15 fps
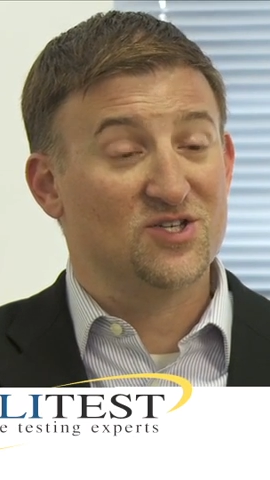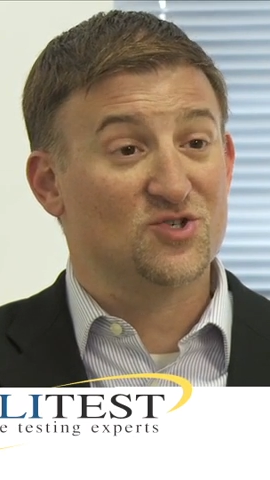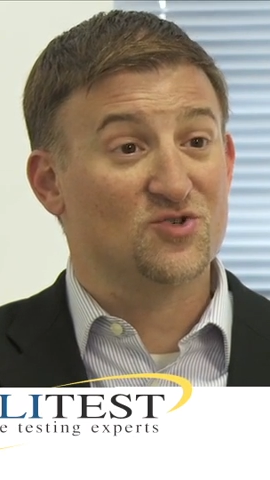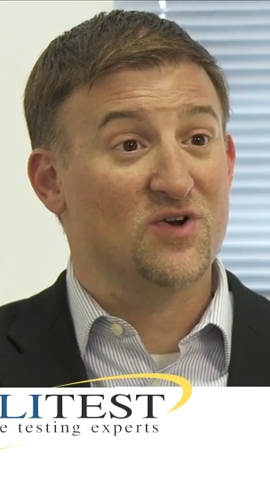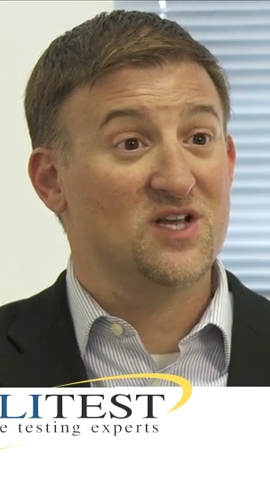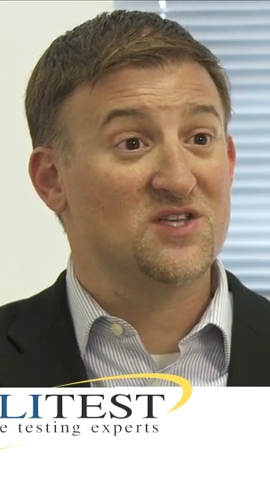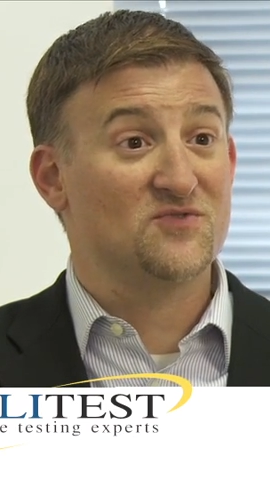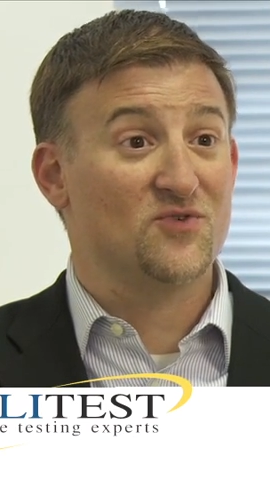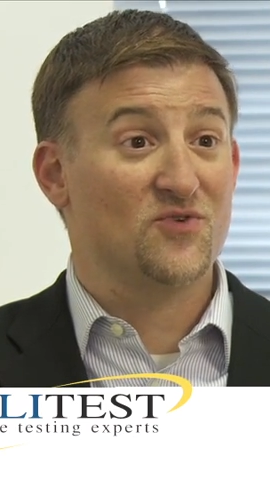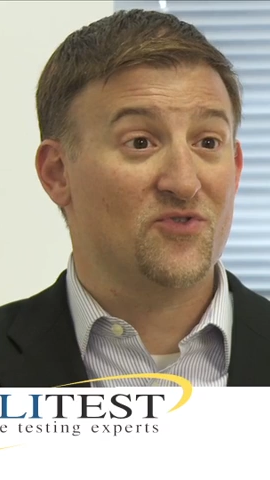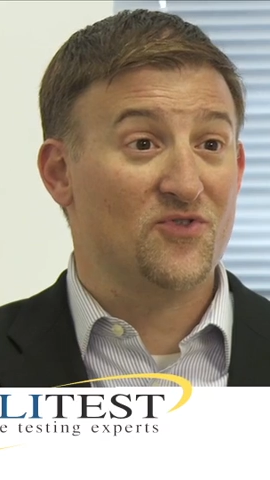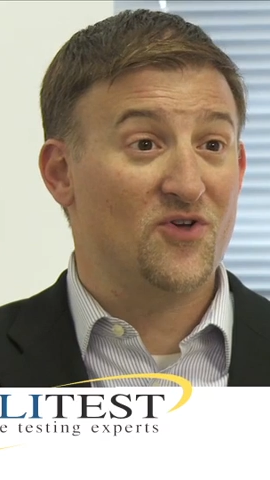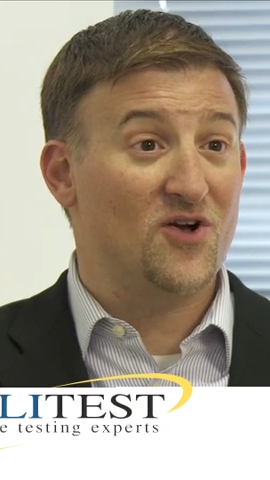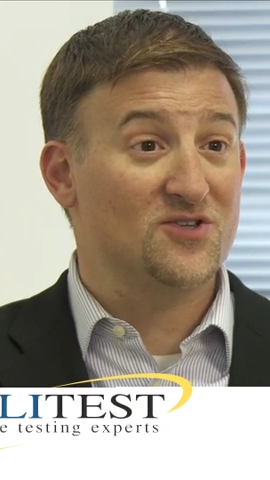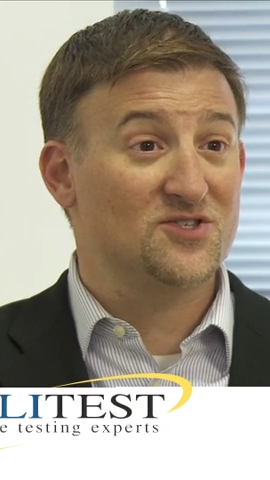to transfer
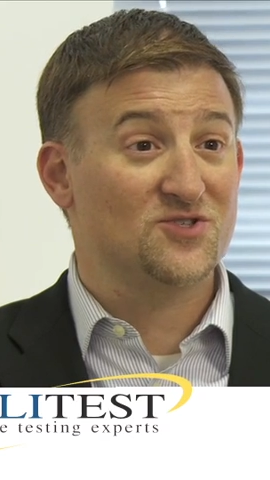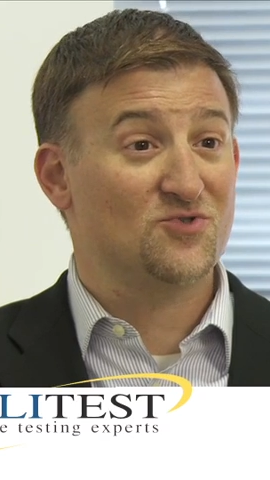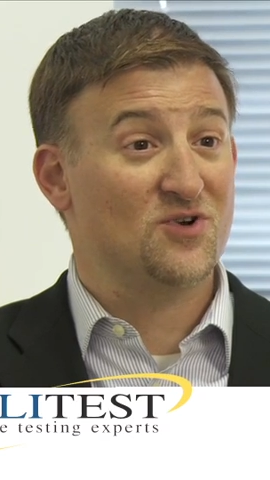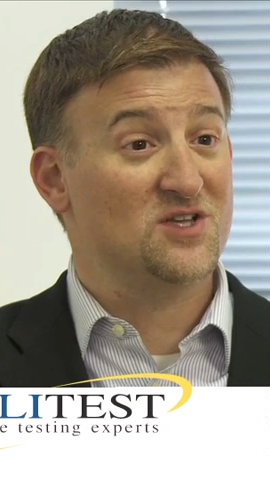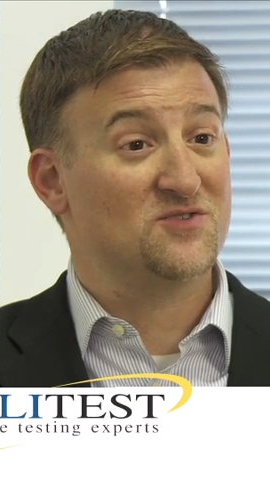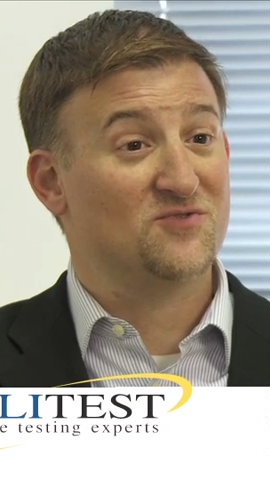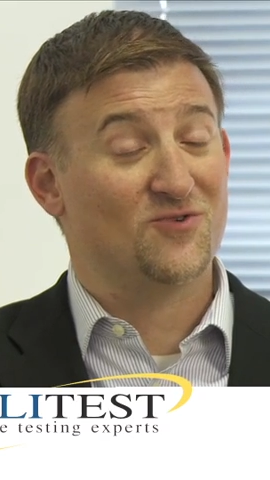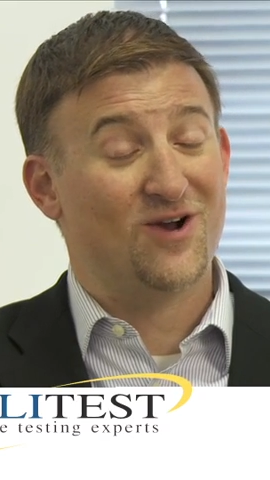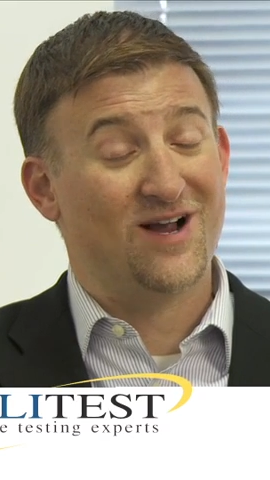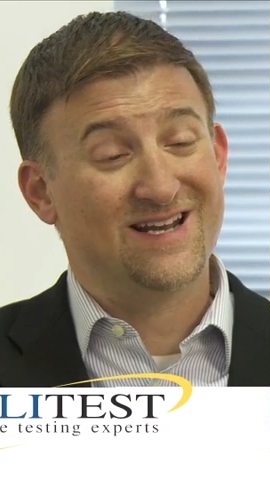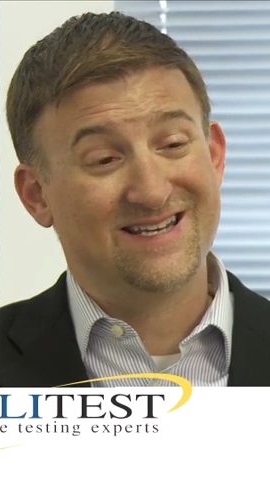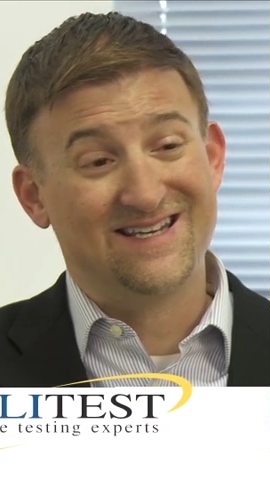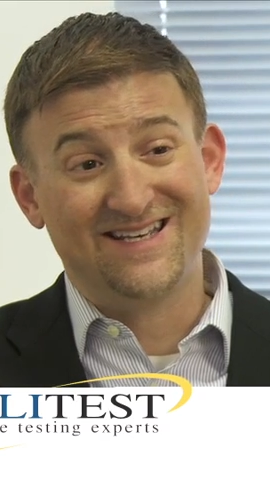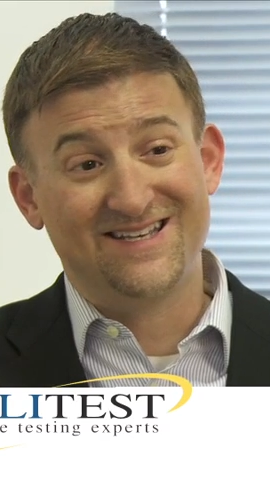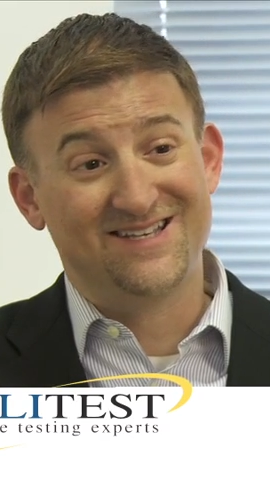thoughts, transfer
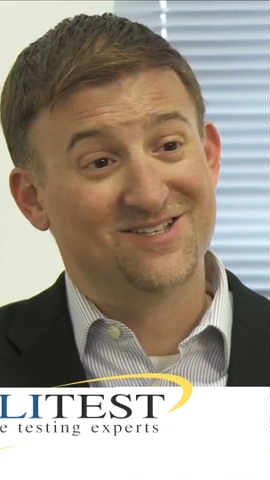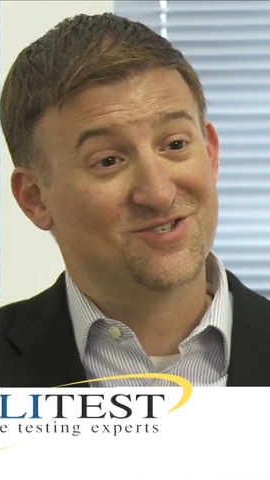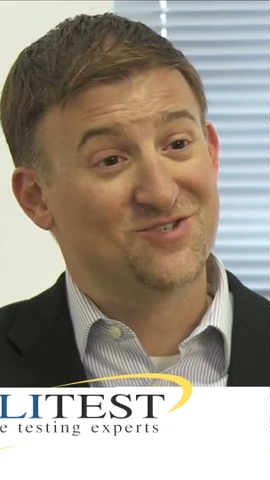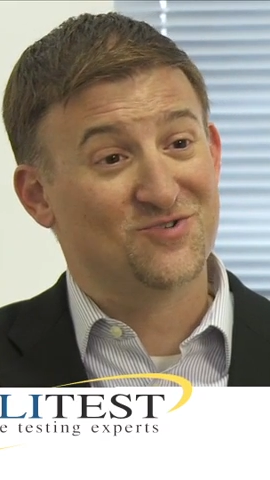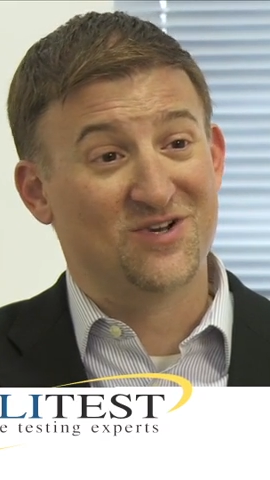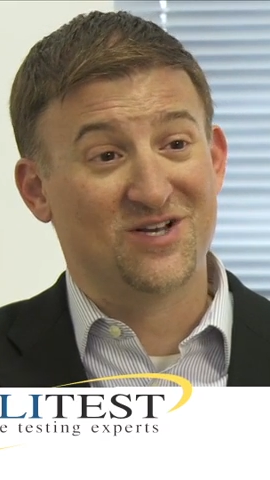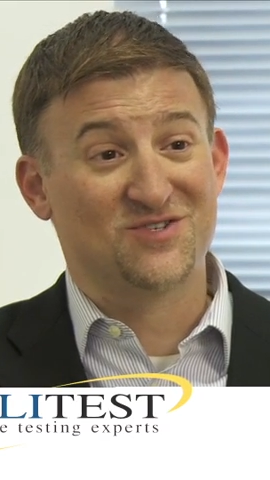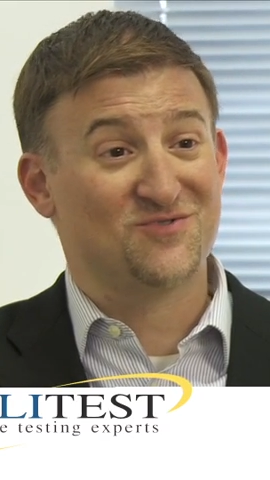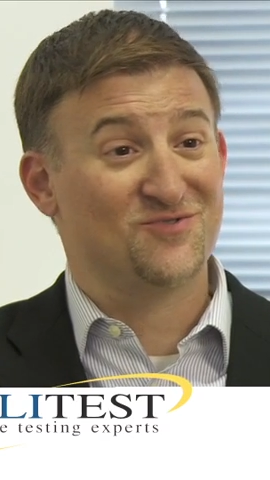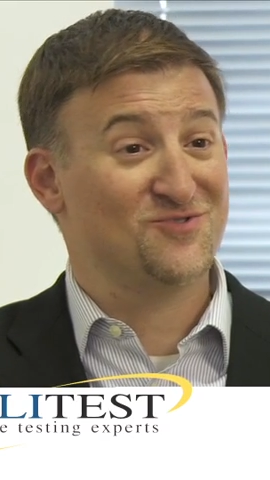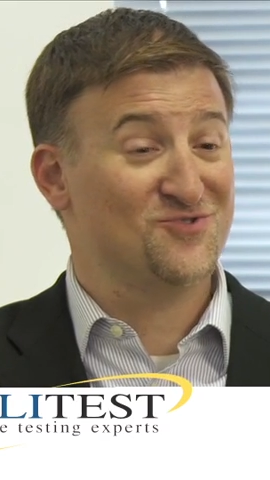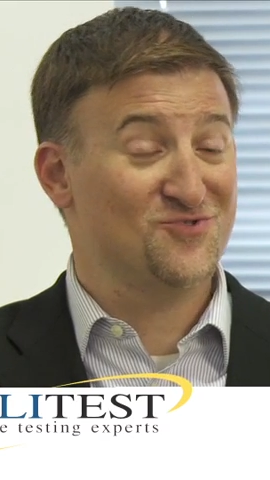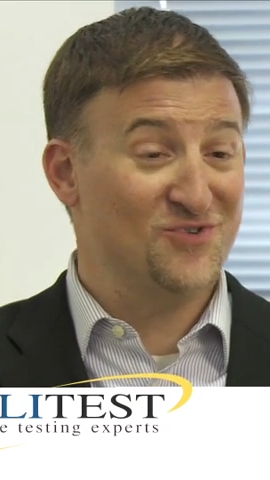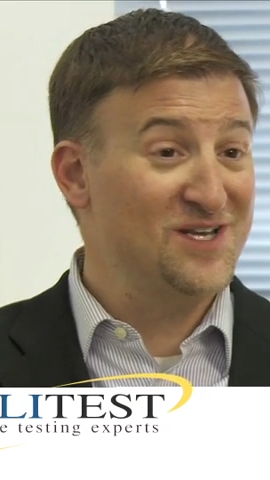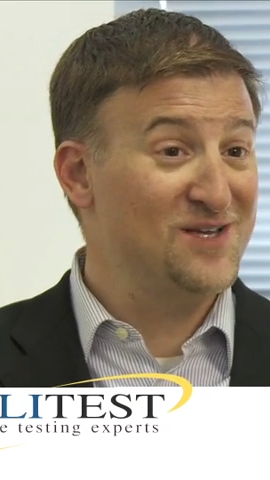ideas, transfer
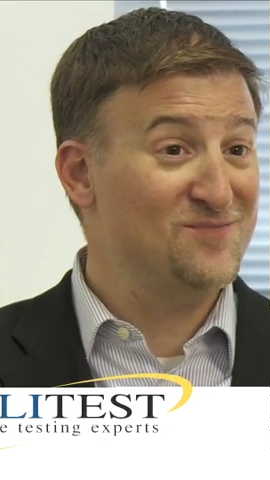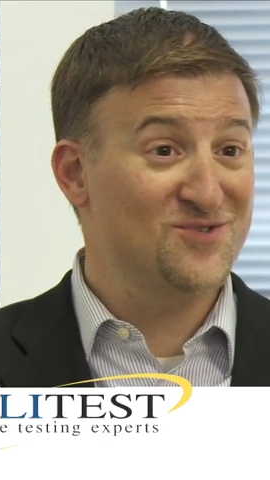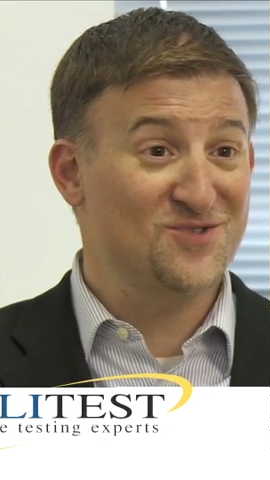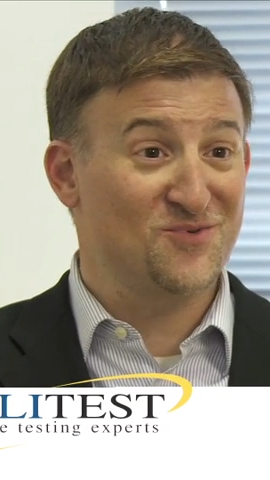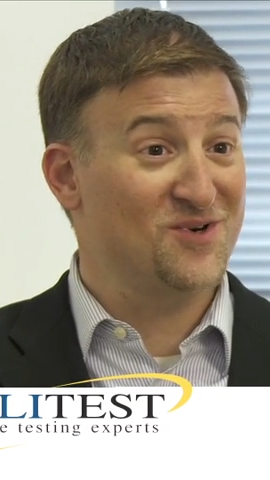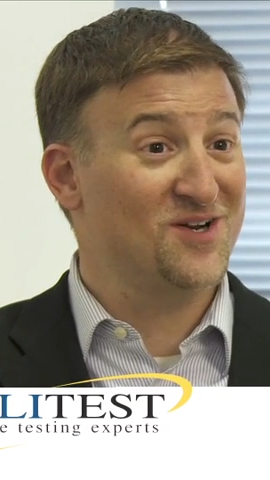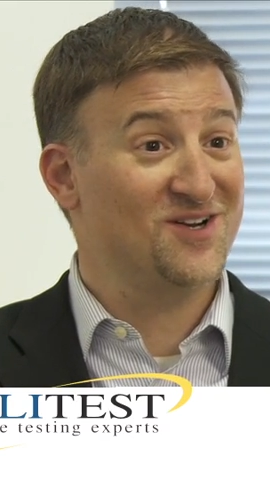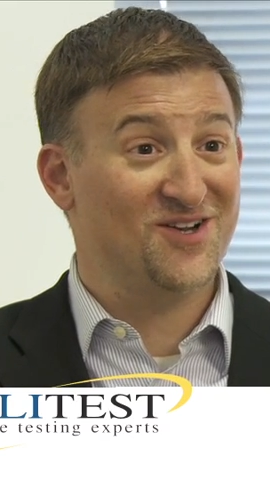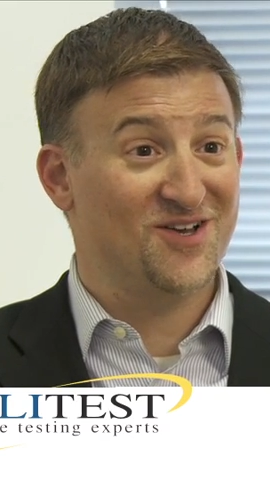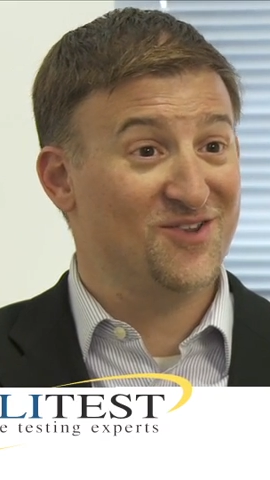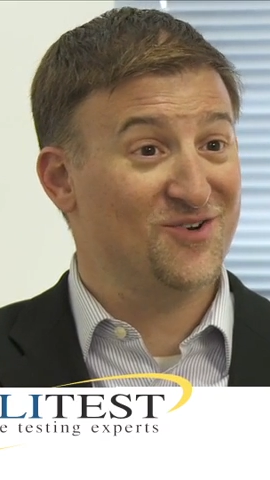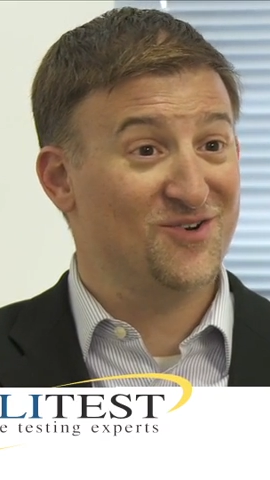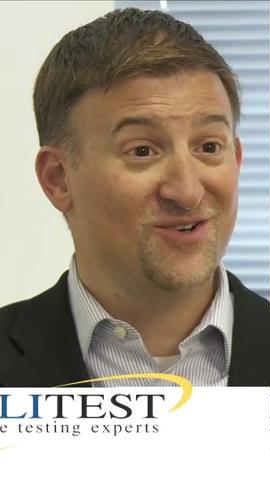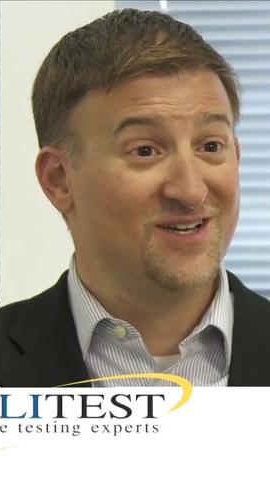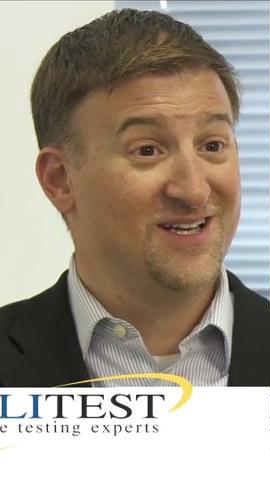dreams to one
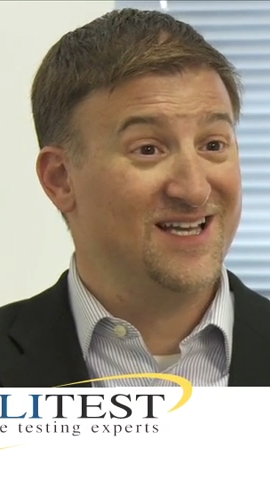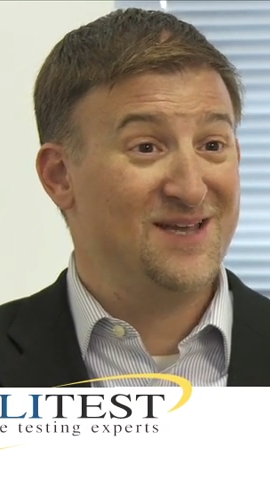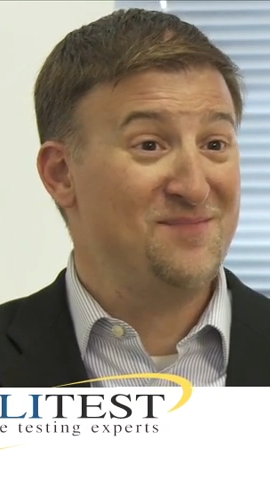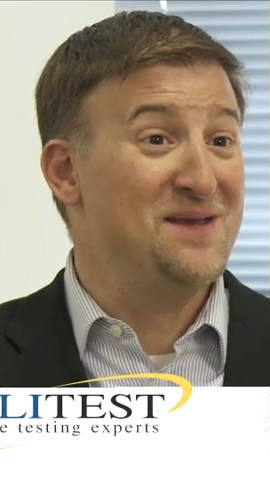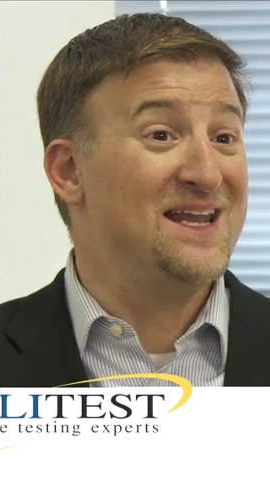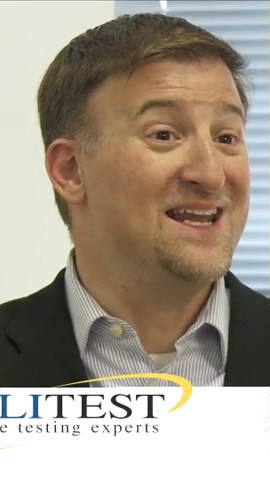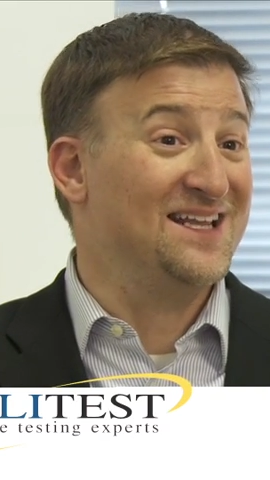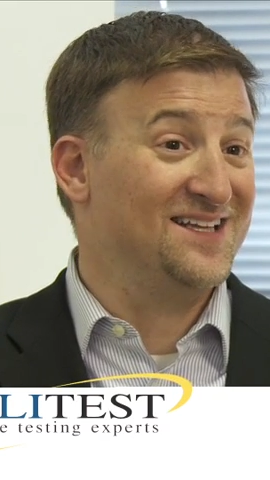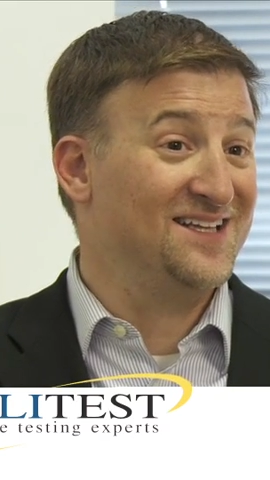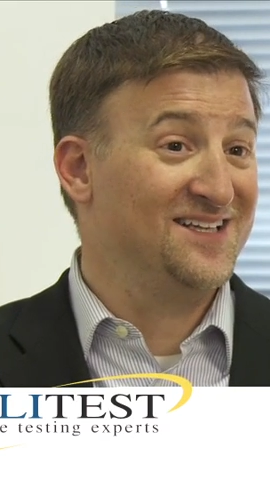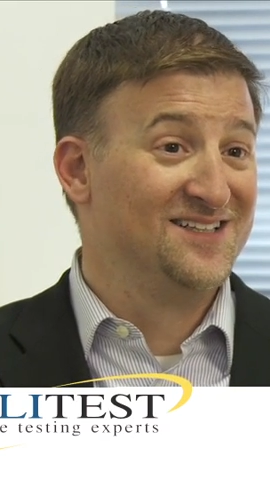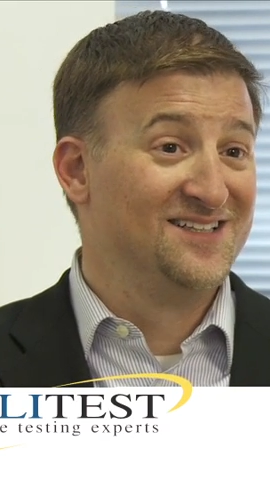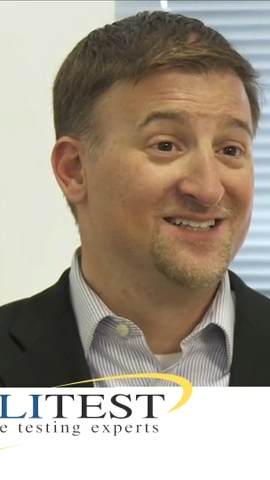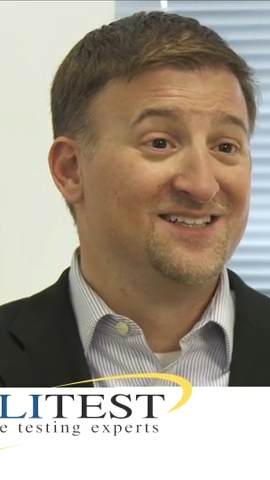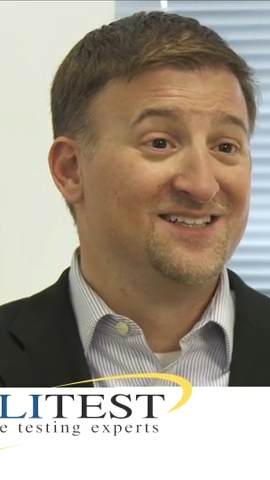another immediately,